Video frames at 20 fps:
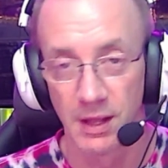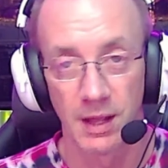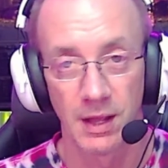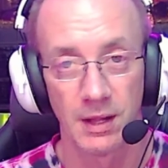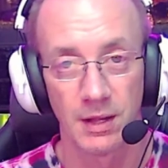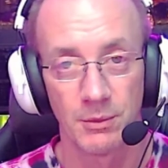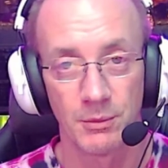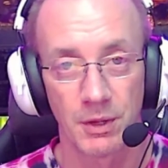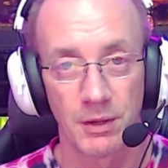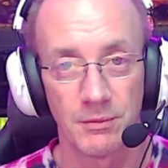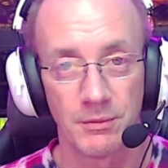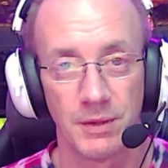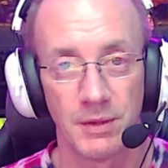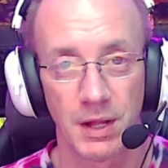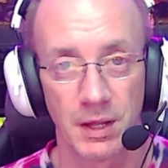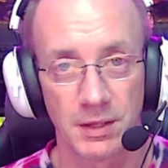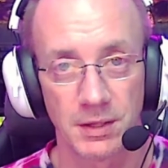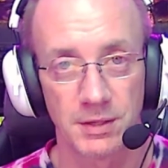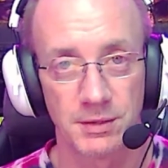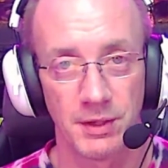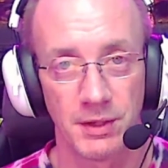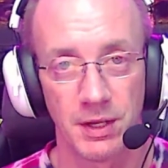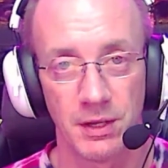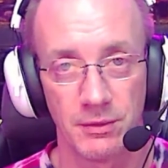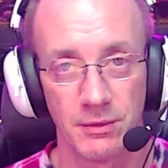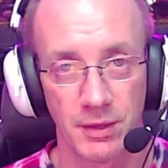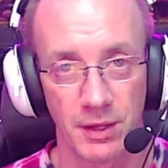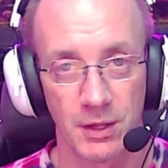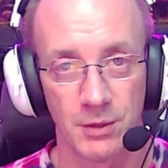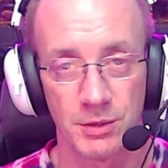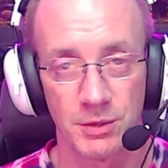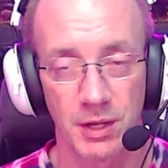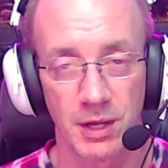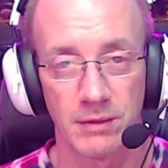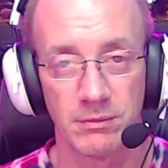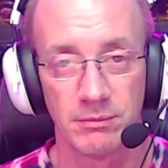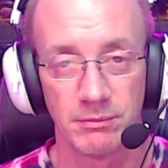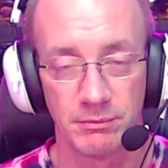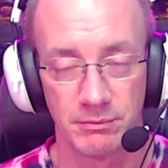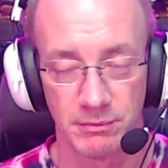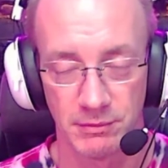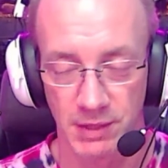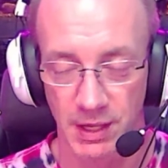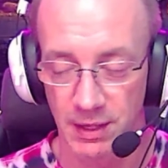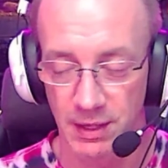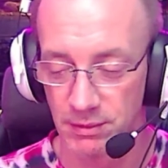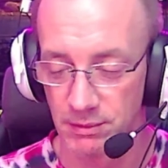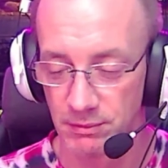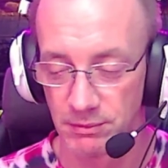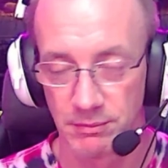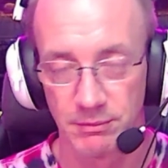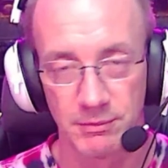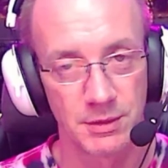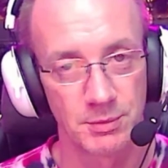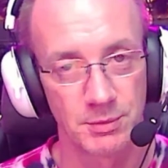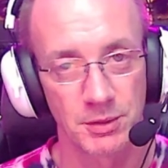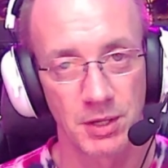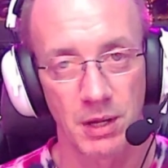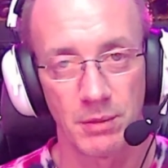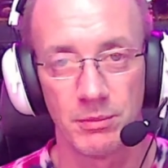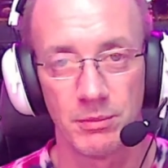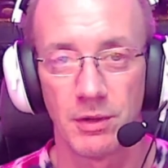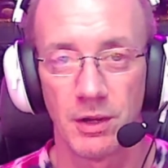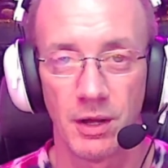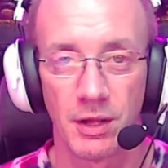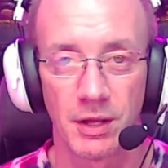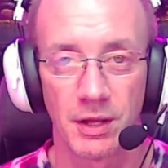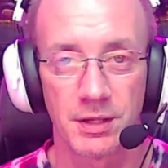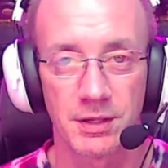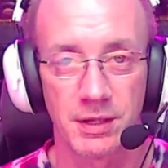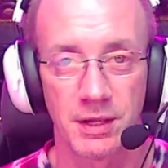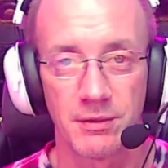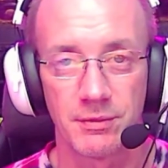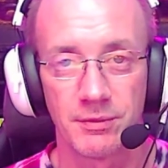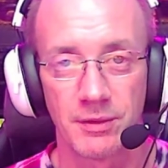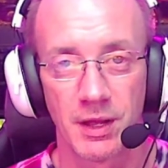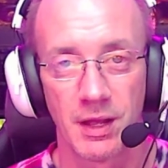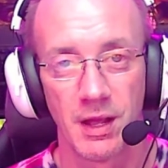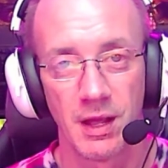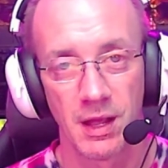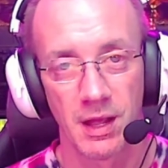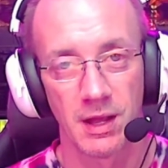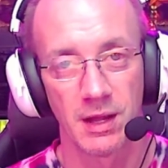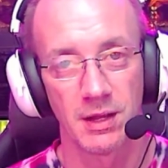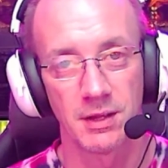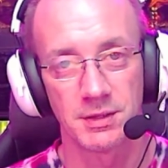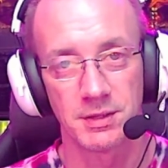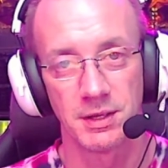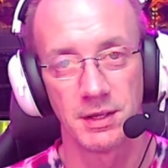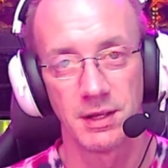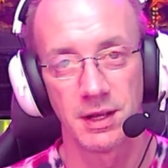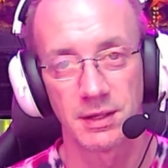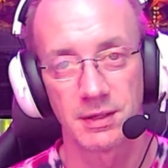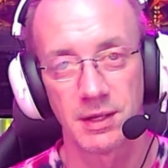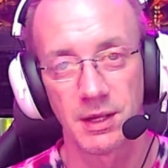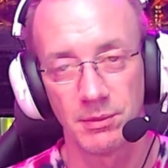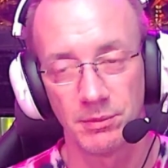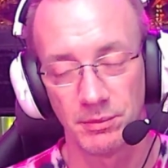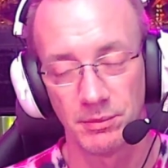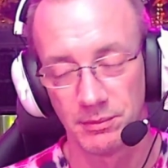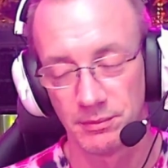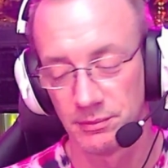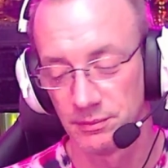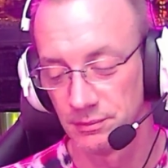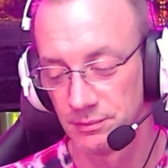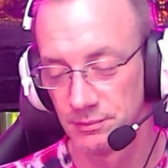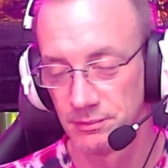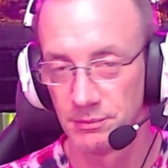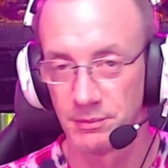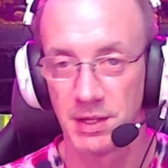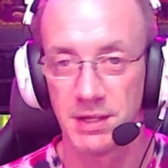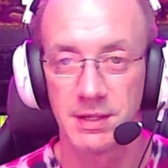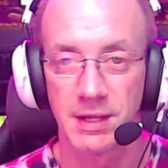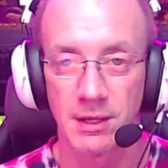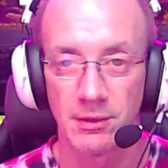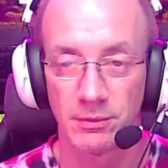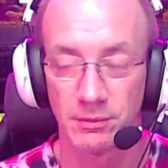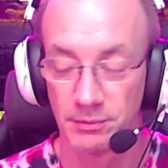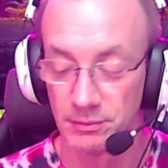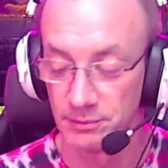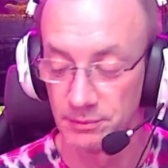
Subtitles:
Anyway, if you like this video, if it helped you out, like, subscribe, all that good stuff, and I'll see you next time. Peace out.